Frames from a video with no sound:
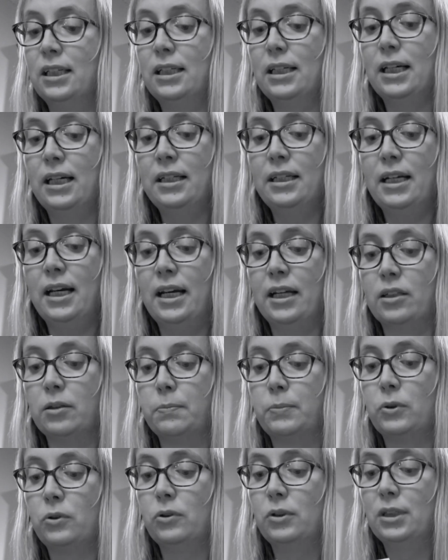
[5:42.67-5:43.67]
an
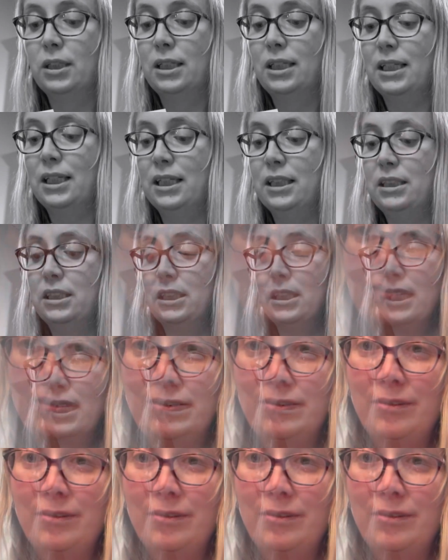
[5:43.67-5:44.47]
edible inside.